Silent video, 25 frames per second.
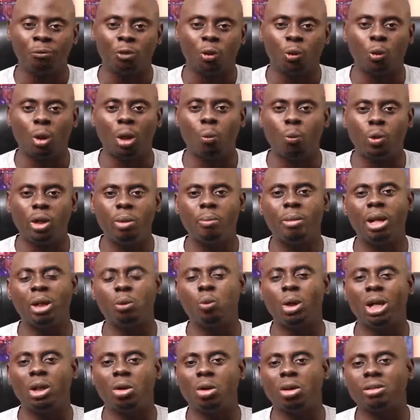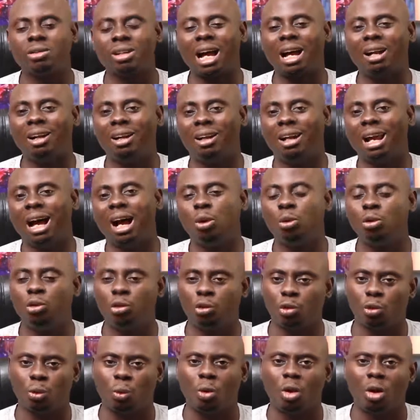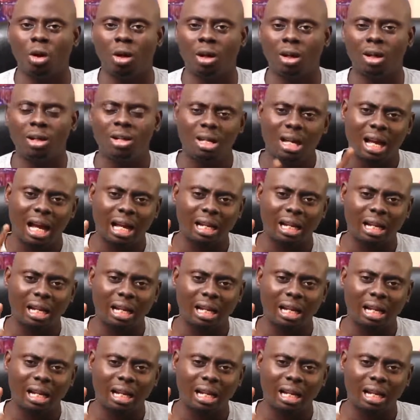where women were not allowed to work.